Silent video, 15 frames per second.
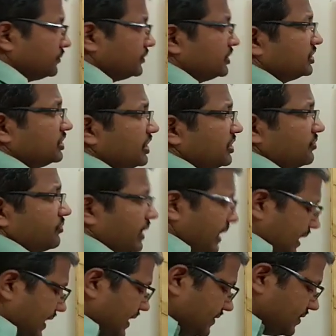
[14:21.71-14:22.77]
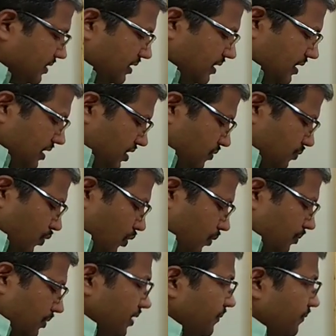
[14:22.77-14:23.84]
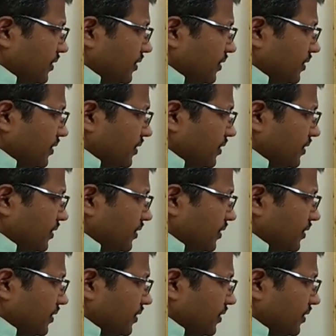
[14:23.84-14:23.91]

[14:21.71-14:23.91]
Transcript: the citric acid is formed.